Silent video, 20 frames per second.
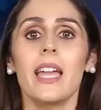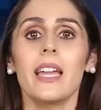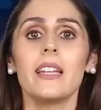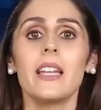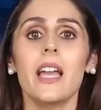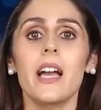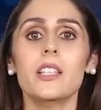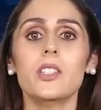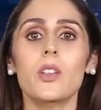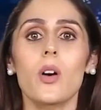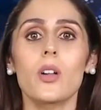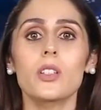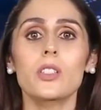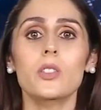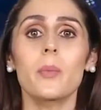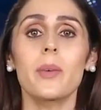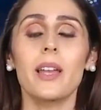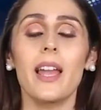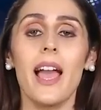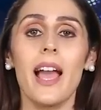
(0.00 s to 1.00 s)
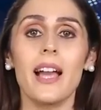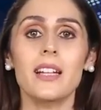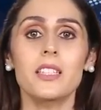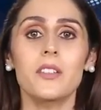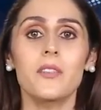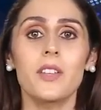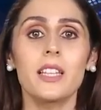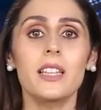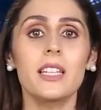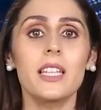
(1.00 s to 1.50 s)
India has also been
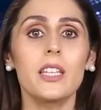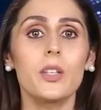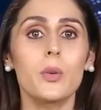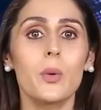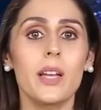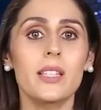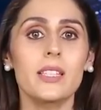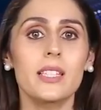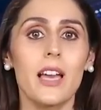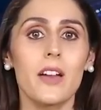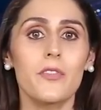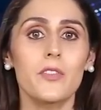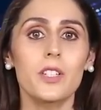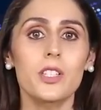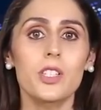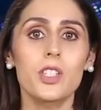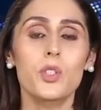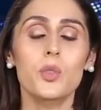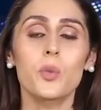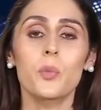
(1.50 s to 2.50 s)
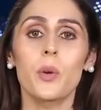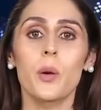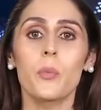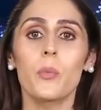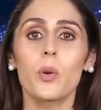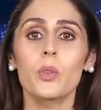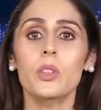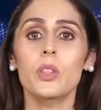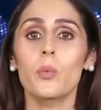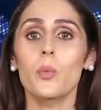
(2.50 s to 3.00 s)
active in the UN's efforts to
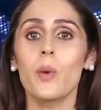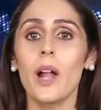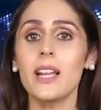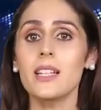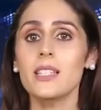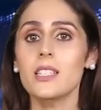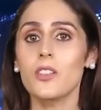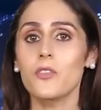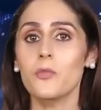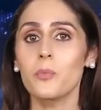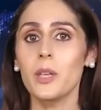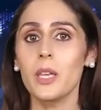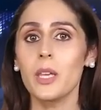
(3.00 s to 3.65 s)
promote the rights of